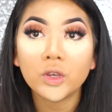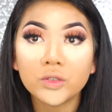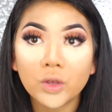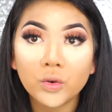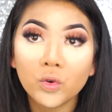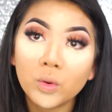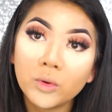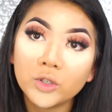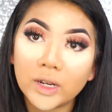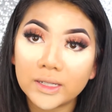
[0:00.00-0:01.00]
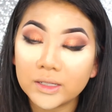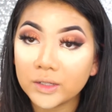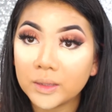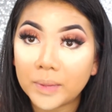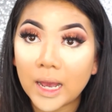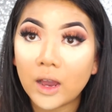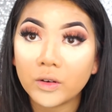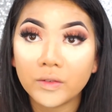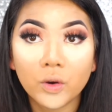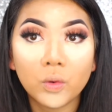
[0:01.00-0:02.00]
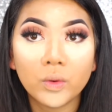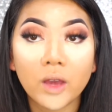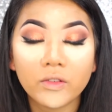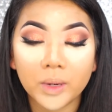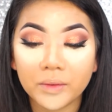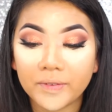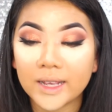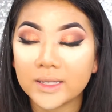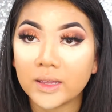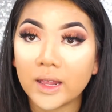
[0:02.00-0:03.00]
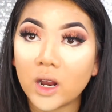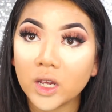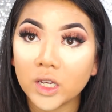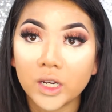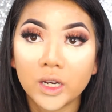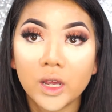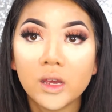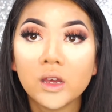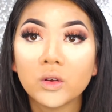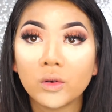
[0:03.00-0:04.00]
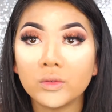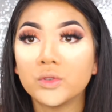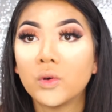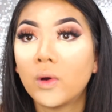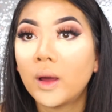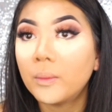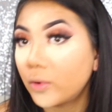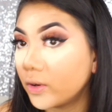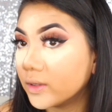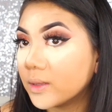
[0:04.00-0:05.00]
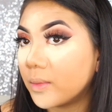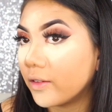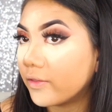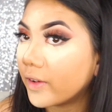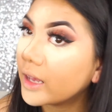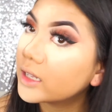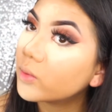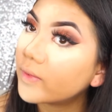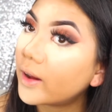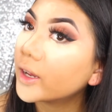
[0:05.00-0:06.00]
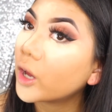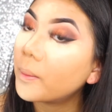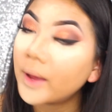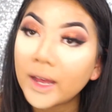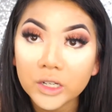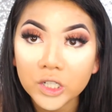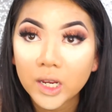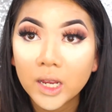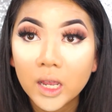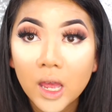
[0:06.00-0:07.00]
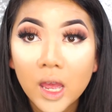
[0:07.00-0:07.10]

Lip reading: use a normal translucent powder for all over my face so then I can contour and bronze my face without it going patchy.